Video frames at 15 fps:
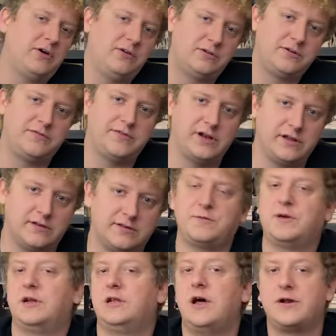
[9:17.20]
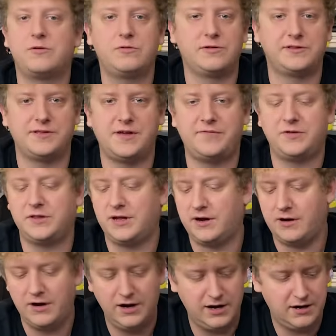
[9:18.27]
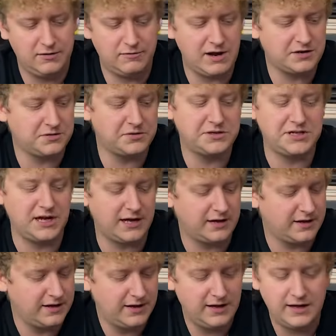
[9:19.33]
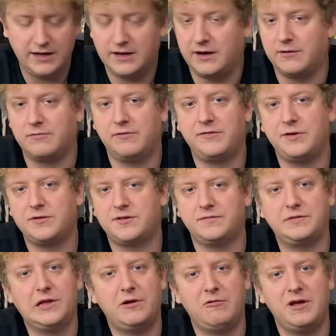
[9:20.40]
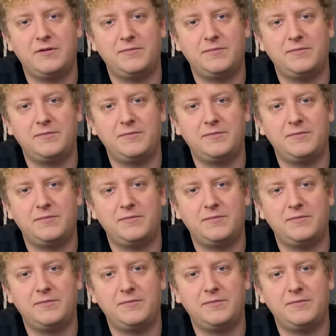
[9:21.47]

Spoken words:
older videos. We got a lot of cool stuff on there, retro tech, you know, reviews of low-end